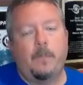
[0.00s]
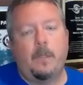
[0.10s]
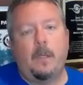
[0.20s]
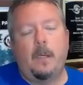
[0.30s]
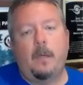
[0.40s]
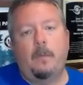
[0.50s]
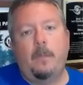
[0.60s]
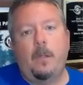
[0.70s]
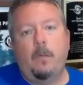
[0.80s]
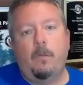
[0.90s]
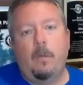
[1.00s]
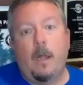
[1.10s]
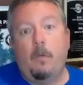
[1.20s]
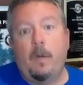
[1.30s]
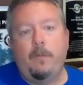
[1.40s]

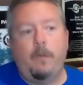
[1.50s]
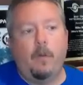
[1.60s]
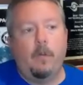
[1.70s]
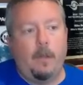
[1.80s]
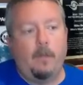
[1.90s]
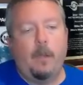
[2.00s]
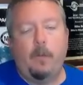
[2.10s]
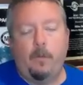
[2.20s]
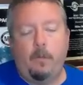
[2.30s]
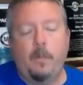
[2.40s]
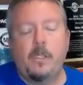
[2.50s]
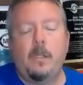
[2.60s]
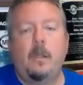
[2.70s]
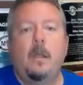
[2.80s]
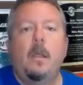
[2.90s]
lot of rainfall. And like I was just
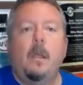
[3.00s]
mentioning